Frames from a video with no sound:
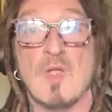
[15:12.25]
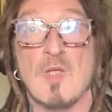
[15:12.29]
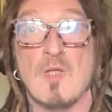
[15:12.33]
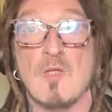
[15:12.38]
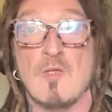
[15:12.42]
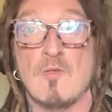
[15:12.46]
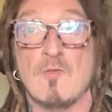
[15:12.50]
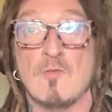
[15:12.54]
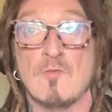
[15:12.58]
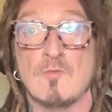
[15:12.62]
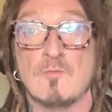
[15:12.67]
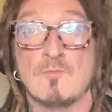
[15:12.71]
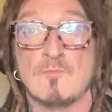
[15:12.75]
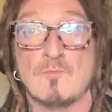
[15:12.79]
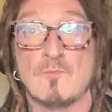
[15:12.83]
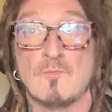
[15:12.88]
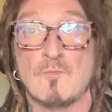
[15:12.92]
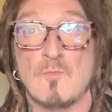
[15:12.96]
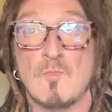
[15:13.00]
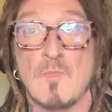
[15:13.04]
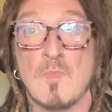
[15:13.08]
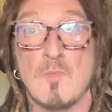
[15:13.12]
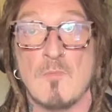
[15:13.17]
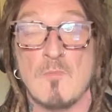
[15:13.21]

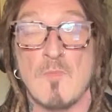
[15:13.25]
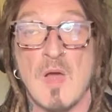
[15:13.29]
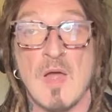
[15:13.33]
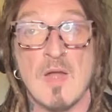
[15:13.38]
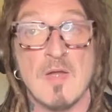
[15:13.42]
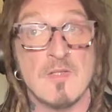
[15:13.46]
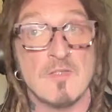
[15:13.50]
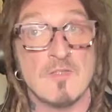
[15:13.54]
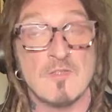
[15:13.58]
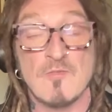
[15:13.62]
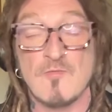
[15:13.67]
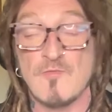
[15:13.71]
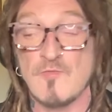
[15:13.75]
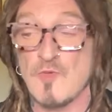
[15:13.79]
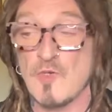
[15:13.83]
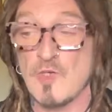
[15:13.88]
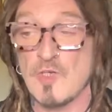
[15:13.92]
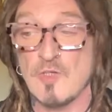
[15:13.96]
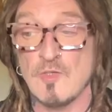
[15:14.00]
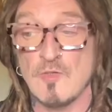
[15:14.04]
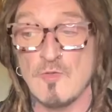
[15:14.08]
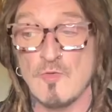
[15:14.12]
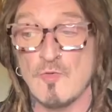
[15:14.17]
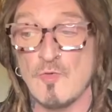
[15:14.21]
Man is a
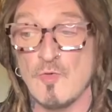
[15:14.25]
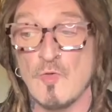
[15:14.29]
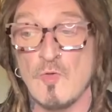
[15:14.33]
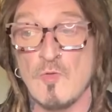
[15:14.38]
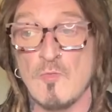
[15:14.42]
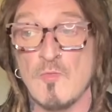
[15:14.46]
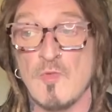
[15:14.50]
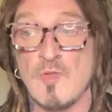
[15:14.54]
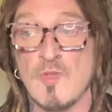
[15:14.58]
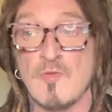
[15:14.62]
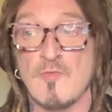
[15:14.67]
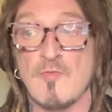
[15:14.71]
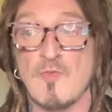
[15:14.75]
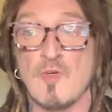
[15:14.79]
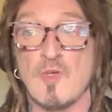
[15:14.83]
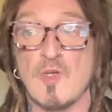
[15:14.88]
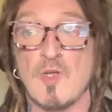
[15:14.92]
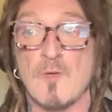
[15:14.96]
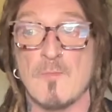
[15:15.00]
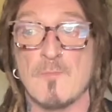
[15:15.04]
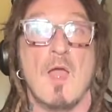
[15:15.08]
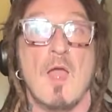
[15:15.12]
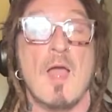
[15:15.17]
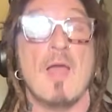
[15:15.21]
fucking cruel
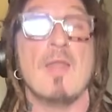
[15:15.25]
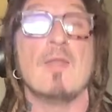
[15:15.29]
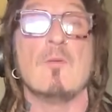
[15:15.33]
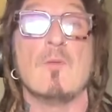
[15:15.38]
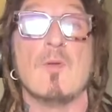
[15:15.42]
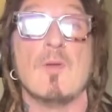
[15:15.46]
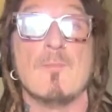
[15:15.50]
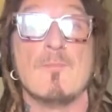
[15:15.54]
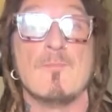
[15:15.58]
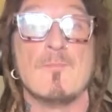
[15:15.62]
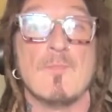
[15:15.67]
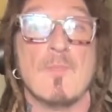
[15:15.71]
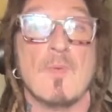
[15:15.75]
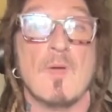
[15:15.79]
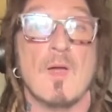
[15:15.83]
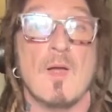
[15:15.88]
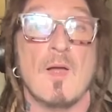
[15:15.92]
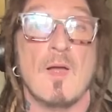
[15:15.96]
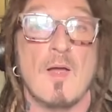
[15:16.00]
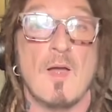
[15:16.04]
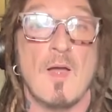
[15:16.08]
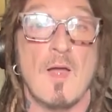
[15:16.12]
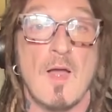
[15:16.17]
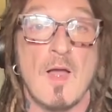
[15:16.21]
motherfucker. Anyway,
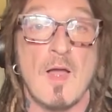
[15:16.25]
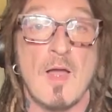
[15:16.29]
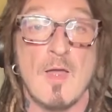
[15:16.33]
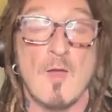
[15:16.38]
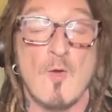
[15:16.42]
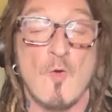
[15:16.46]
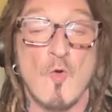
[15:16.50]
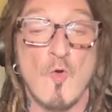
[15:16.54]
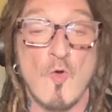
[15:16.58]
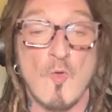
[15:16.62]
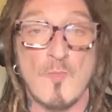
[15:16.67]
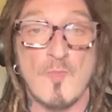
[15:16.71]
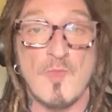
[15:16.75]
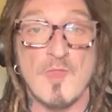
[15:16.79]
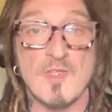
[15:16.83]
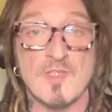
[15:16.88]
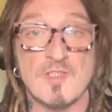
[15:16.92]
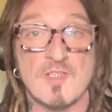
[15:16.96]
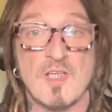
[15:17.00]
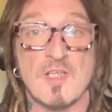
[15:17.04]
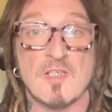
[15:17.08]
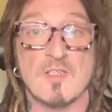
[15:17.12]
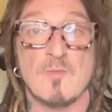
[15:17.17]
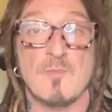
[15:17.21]
I hope
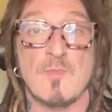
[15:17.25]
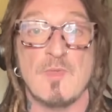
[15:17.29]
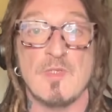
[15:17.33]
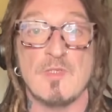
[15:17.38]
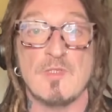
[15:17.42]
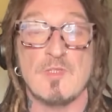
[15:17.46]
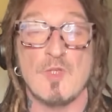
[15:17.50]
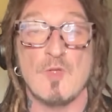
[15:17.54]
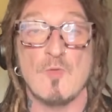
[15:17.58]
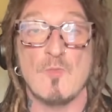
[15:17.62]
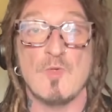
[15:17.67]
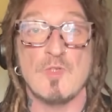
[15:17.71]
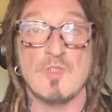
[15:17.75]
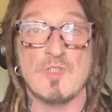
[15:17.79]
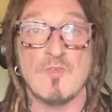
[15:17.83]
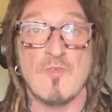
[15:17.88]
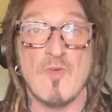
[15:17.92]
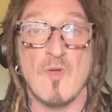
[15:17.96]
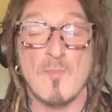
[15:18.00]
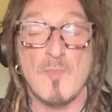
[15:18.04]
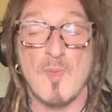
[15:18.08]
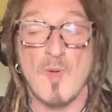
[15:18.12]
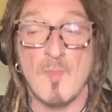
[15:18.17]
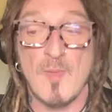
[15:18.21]
this hasn't been too much of
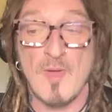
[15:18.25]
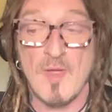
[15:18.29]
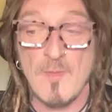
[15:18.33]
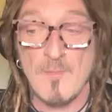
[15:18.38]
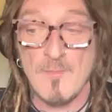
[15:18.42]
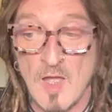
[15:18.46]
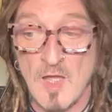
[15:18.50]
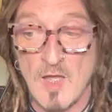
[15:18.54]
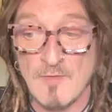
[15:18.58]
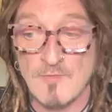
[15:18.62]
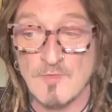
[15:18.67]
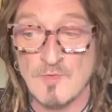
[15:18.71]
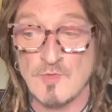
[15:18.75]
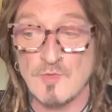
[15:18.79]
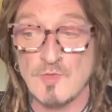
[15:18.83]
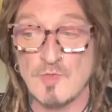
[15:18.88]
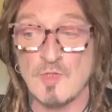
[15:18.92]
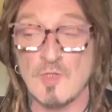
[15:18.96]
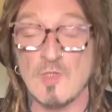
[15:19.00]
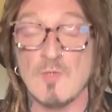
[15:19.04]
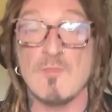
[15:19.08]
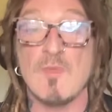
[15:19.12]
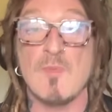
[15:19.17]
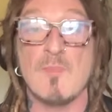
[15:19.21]
a bummer. I've
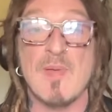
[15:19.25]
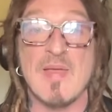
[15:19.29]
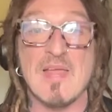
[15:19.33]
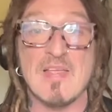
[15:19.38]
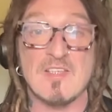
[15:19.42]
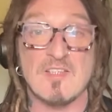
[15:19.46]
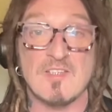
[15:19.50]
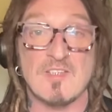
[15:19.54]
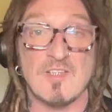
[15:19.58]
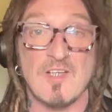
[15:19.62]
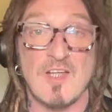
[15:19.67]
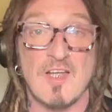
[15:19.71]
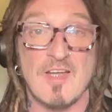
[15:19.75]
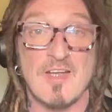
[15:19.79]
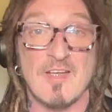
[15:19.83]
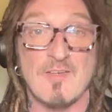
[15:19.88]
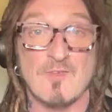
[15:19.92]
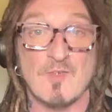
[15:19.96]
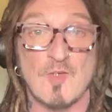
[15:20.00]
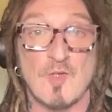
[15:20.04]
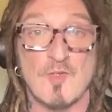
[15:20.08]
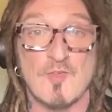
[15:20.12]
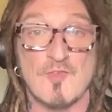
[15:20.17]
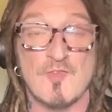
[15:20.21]
done my best and
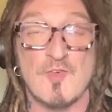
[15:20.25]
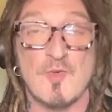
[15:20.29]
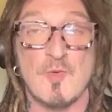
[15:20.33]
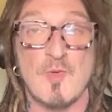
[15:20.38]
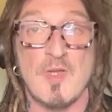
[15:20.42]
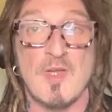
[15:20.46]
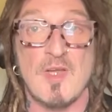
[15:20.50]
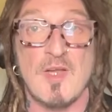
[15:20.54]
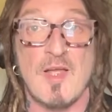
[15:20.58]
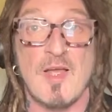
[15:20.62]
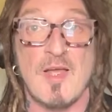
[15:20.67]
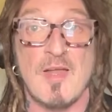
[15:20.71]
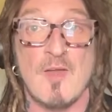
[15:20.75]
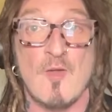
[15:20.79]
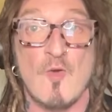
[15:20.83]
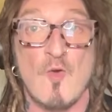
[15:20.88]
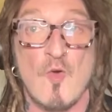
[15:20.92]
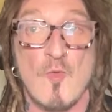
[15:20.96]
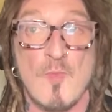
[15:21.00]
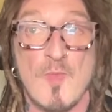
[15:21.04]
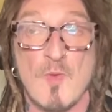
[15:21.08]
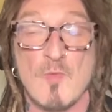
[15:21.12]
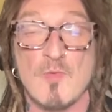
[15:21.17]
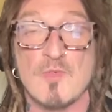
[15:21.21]
I've got through it, and I
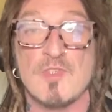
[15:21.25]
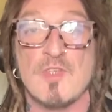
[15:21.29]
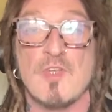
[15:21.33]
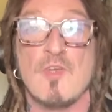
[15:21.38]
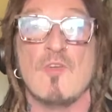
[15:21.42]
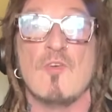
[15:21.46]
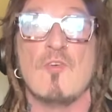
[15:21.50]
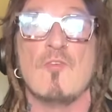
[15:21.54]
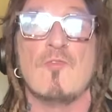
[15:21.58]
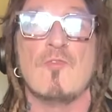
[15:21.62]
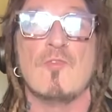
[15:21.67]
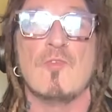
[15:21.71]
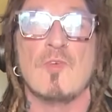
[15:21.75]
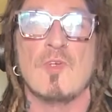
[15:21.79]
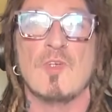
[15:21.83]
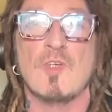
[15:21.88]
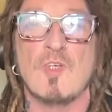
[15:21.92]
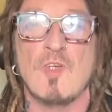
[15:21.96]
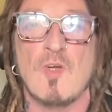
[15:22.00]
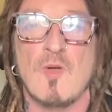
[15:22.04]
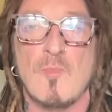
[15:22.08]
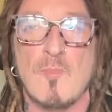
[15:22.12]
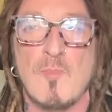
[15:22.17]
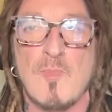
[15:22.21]
hope that was enough.
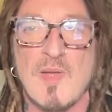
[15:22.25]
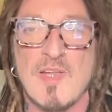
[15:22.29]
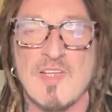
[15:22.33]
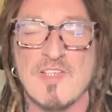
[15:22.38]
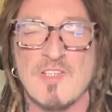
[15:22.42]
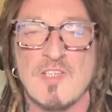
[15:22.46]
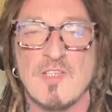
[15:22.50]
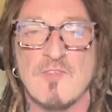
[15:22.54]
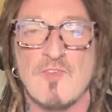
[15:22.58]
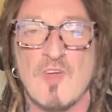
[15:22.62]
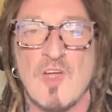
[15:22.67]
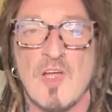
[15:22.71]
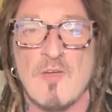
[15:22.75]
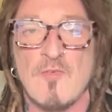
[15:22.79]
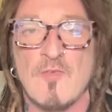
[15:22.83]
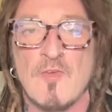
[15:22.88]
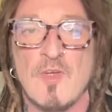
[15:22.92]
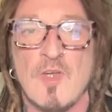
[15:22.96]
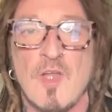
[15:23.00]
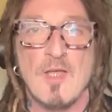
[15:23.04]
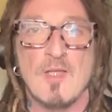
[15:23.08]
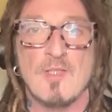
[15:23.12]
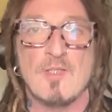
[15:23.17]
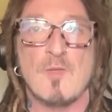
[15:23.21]
God bless you for
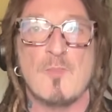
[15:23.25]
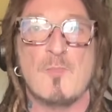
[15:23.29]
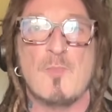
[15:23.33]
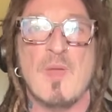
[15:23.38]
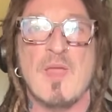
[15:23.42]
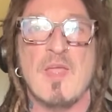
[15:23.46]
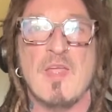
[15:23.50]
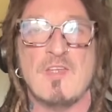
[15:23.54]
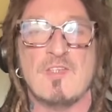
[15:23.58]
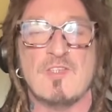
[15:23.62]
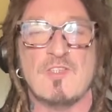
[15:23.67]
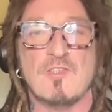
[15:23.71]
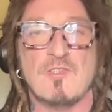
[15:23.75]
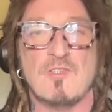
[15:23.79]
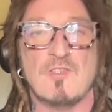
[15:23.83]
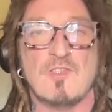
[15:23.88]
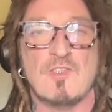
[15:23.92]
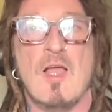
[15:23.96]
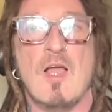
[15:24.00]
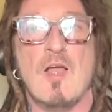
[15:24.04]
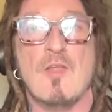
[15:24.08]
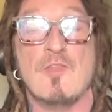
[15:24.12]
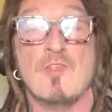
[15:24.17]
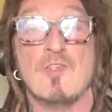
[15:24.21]
having the
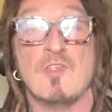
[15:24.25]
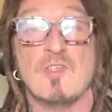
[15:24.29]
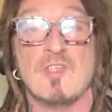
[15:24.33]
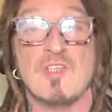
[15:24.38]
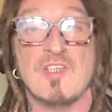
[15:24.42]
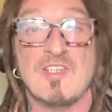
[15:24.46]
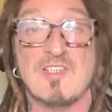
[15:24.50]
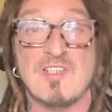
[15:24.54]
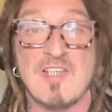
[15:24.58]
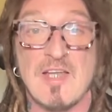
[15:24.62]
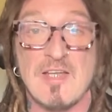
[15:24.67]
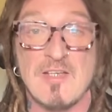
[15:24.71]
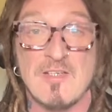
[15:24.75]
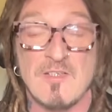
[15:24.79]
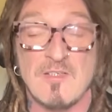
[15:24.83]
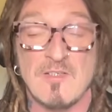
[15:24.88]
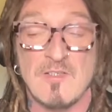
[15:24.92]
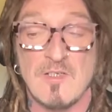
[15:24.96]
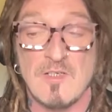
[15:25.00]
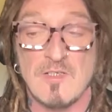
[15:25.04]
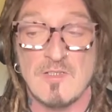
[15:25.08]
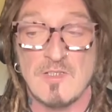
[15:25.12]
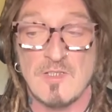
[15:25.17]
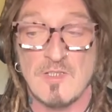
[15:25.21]
patience and the
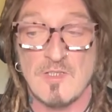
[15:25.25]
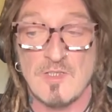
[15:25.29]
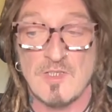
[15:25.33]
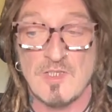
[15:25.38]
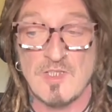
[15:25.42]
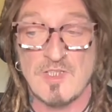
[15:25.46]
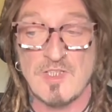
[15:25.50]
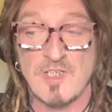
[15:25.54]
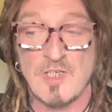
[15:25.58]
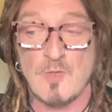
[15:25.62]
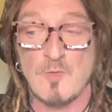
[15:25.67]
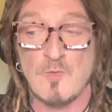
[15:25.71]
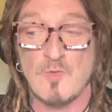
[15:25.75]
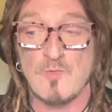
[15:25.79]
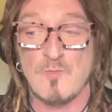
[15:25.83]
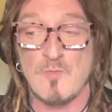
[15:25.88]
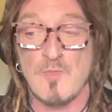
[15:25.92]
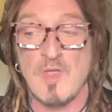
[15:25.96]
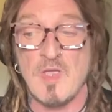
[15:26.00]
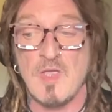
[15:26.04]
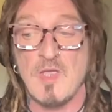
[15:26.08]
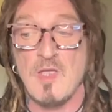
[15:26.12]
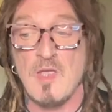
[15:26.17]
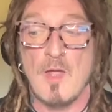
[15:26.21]
understanding to stick with
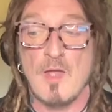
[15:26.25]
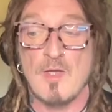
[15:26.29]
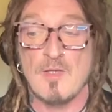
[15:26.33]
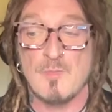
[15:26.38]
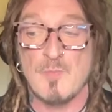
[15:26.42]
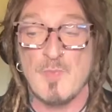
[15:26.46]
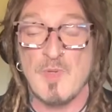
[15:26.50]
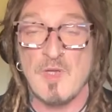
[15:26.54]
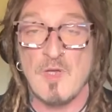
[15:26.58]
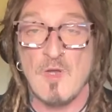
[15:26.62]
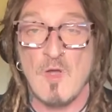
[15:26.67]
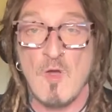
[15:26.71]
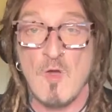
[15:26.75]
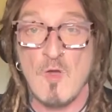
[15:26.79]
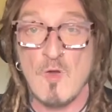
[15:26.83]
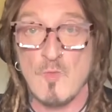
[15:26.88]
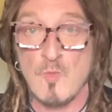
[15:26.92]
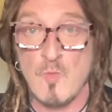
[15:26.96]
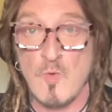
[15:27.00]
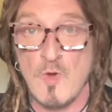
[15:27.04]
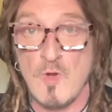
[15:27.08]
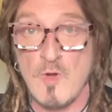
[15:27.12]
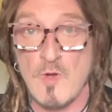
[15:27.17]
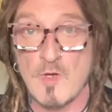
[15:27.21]
me. It's been hard
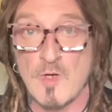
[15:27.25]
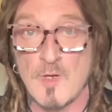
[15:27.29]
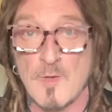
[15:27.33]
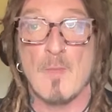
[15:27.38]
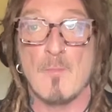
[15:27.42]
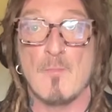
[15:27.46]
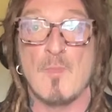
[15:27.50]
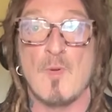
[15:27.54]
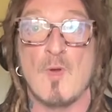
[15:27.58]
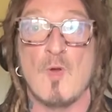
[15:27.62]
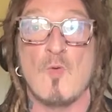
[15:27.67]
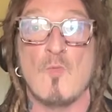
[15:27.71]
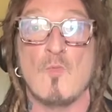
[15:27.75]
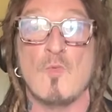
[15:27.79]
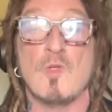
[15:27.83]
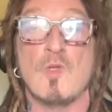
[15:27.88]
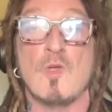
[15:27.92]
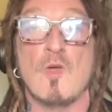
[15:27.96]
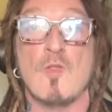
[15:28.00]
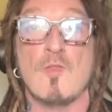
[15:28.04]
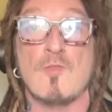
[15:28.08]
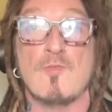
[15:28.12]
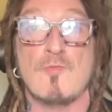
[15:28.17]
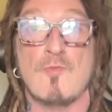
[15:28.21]
work, but we
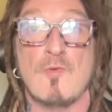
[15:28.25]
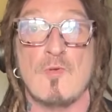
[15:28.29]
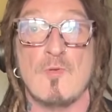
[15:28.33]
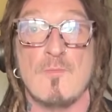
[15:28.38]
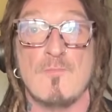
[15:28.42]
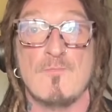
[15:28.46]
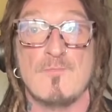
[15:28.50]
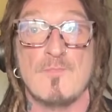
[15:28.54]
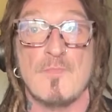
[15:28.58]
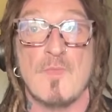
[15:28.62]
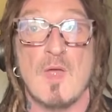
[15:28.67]
got through.